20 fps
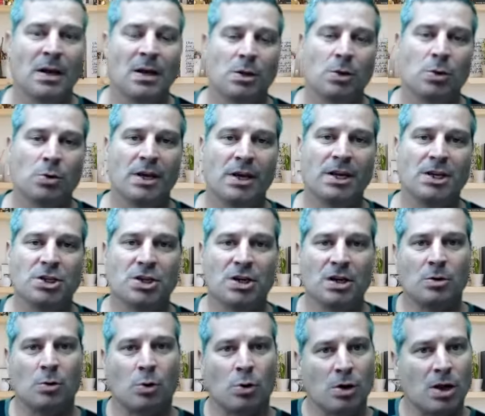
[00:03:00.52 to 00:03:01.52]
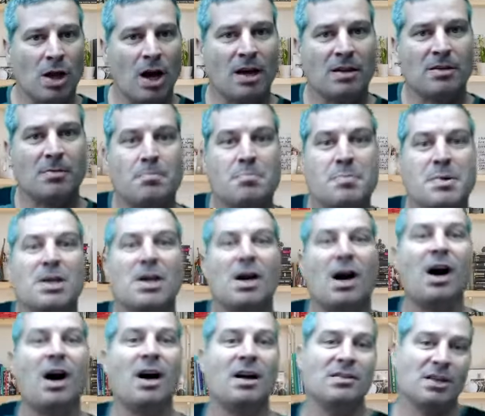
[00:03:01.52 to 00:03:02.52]
location or lot
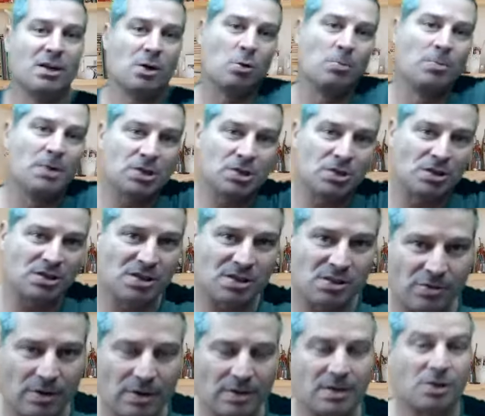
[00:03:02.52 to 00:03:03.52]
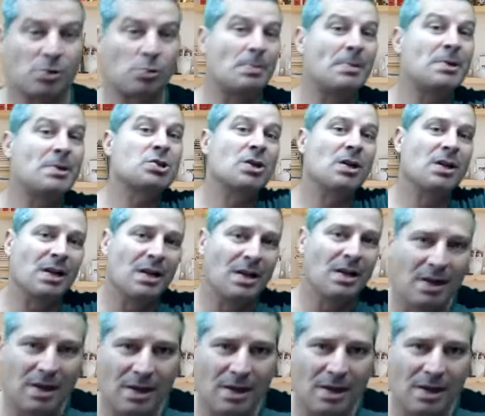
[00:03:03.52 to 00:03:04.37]
beyond the commercial street, the commercial,